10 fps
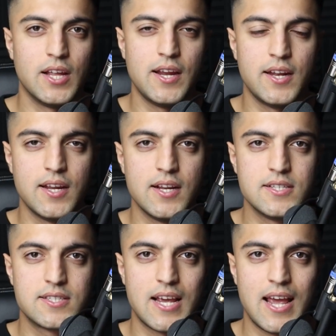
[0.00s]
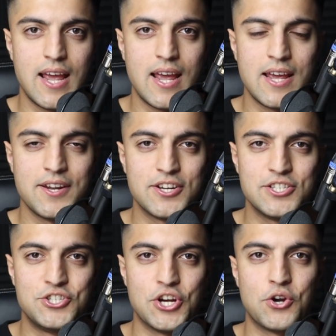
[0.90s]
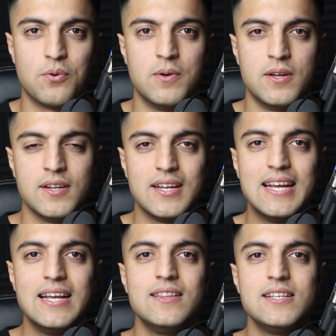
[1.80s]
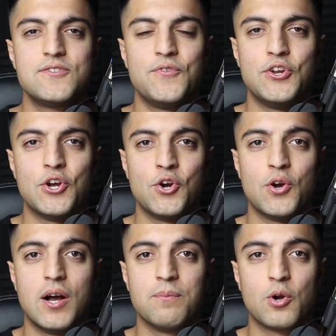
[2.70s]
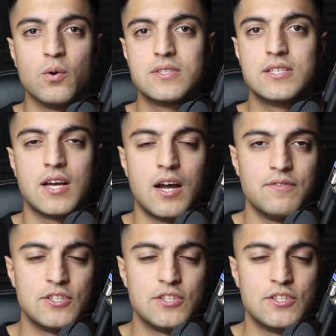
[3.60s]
ladies and gentlemen, in this video, I'm going to dive